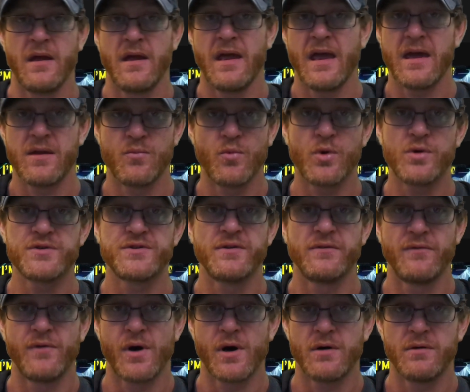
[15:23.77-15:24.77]
And worst of
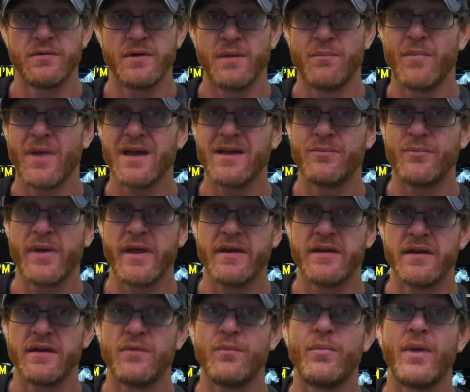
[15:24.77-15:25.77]
all, in my
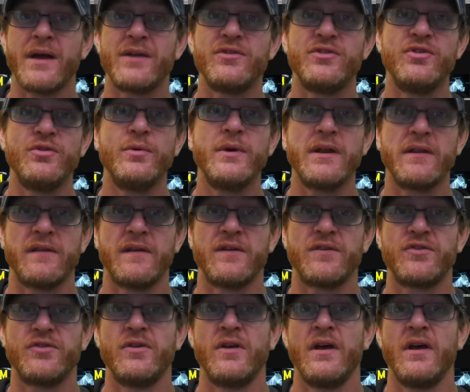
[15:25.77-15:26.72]
opinion, by doing this,